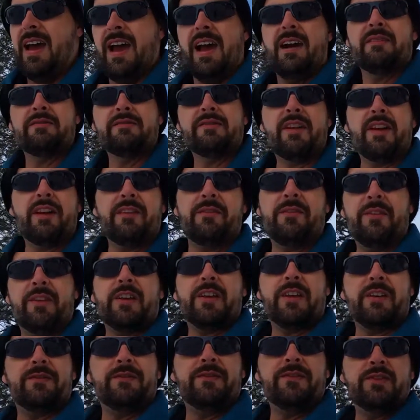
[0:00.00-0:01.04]
I was there for the
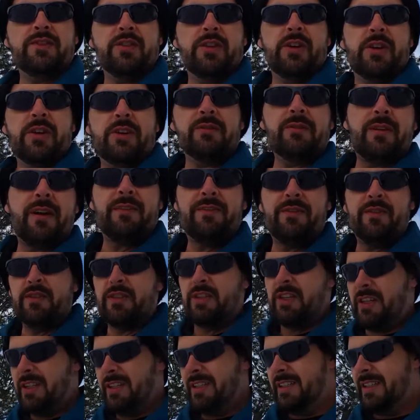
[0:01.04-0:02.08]
Katrina
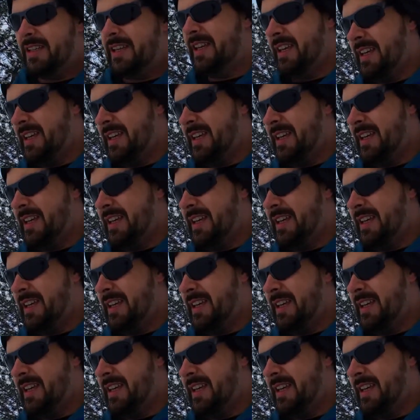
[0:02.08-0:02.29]
refugees.